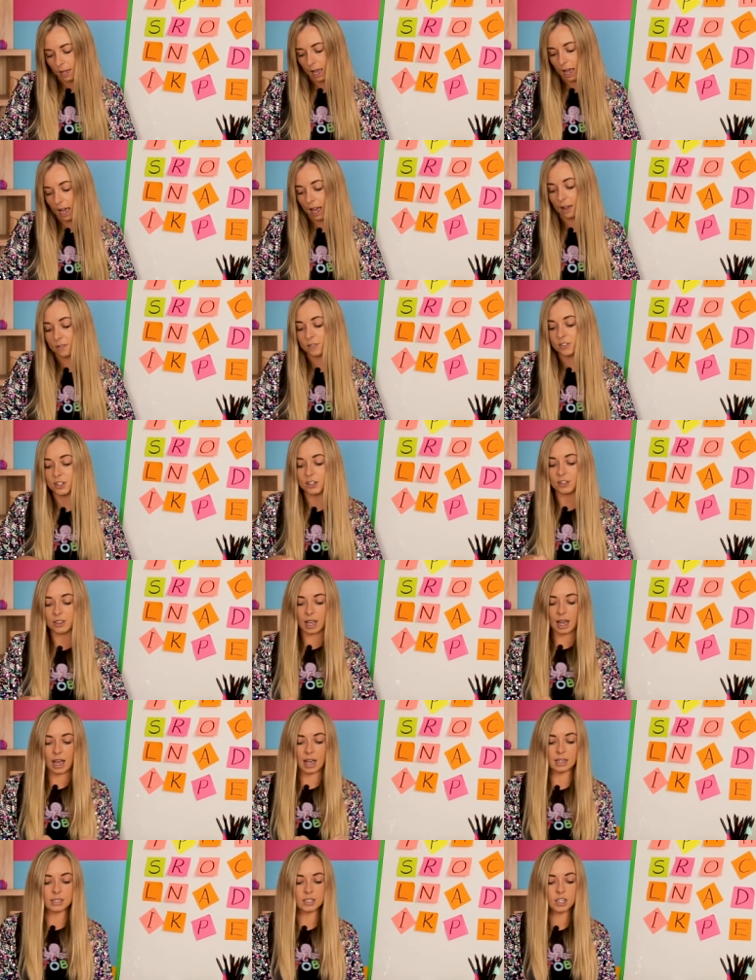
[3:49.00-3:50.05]
After
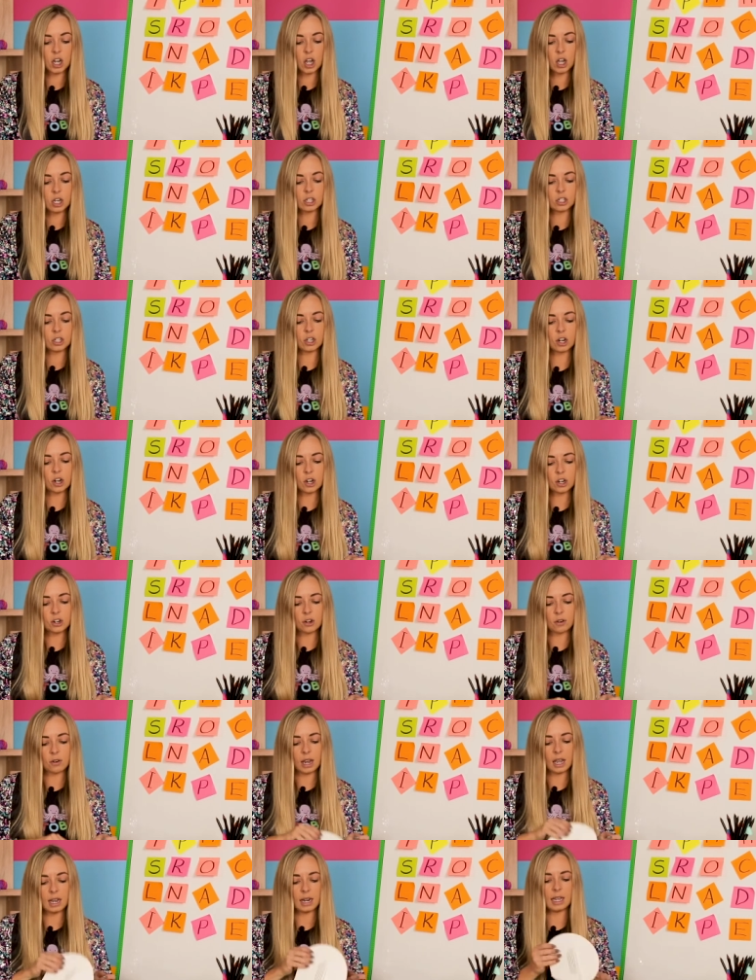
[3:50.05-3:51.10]
that, turn
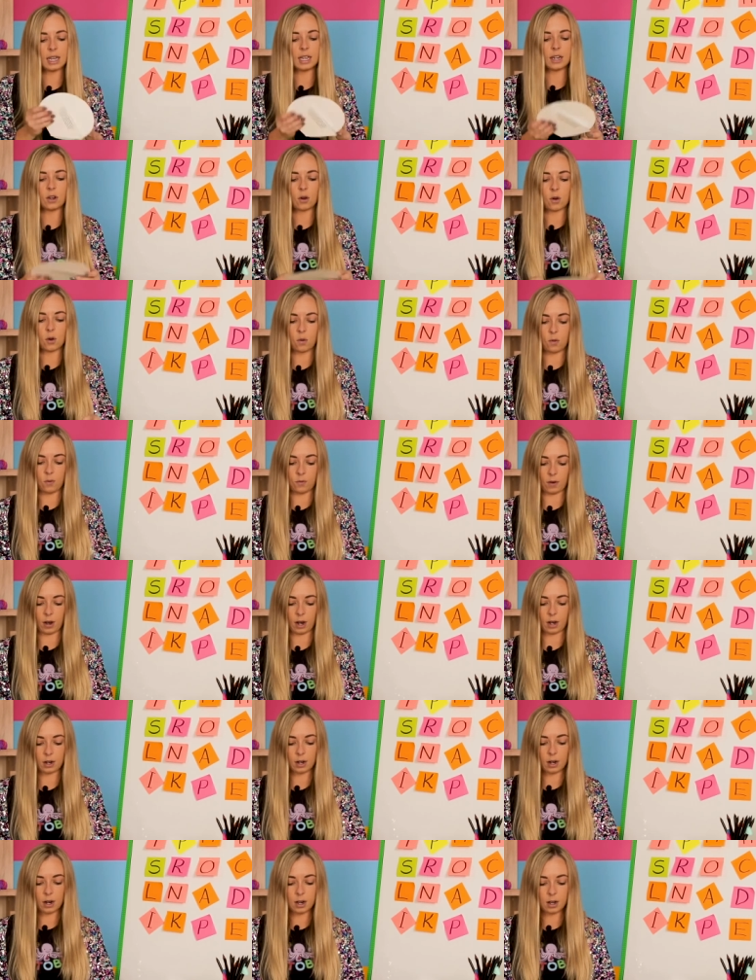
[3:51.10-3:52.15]
your alien
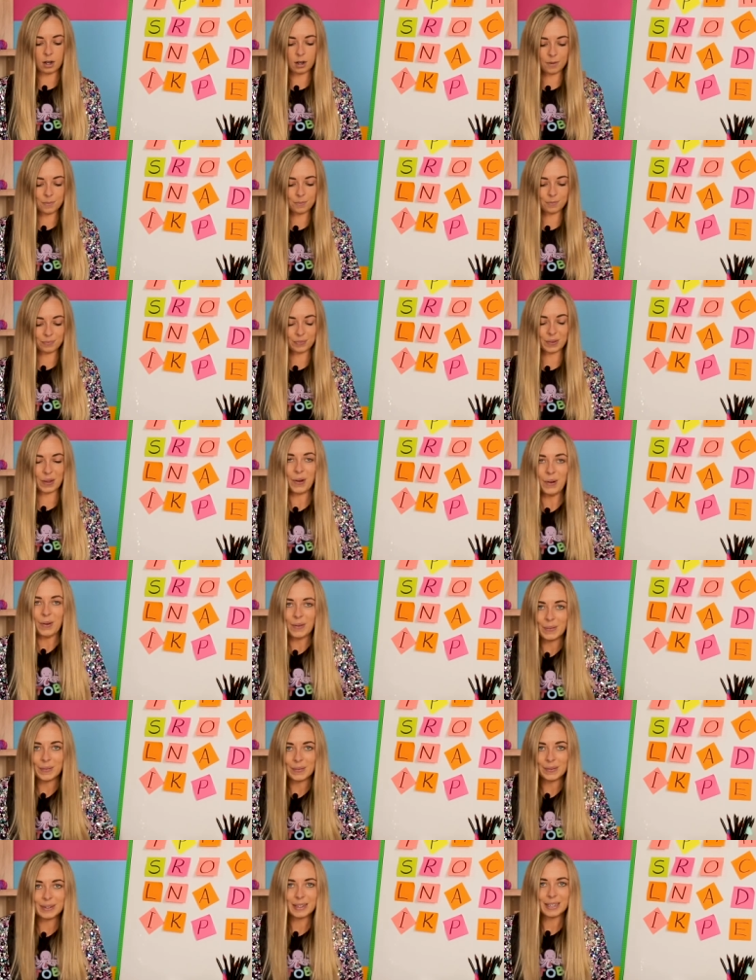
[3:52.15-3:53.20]
over. Oh,
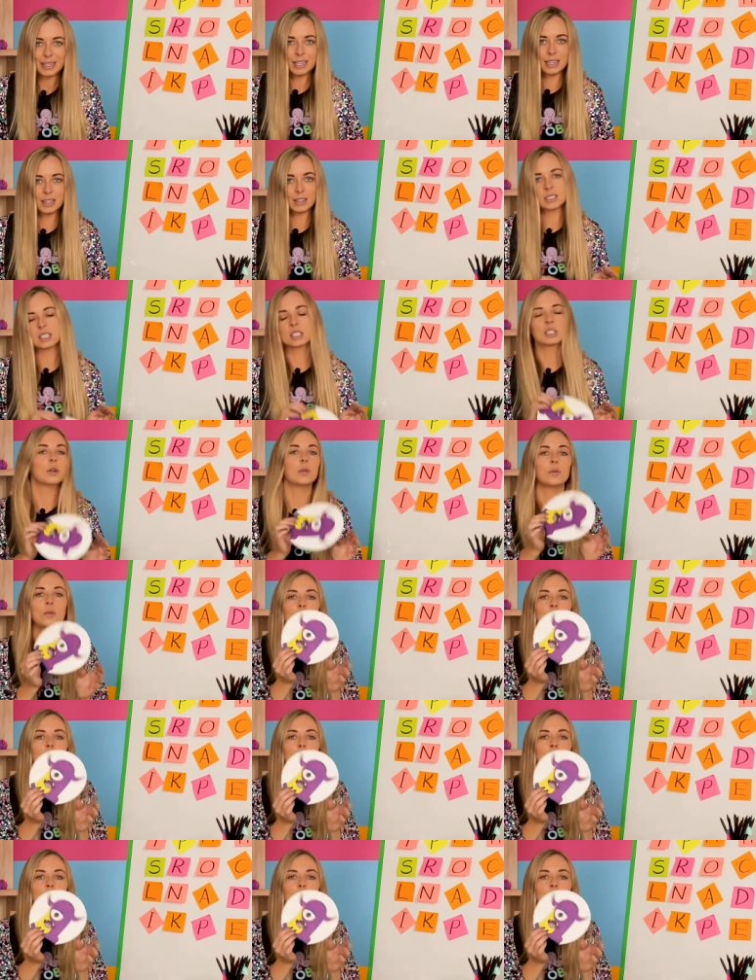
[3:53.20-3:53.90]
he looks so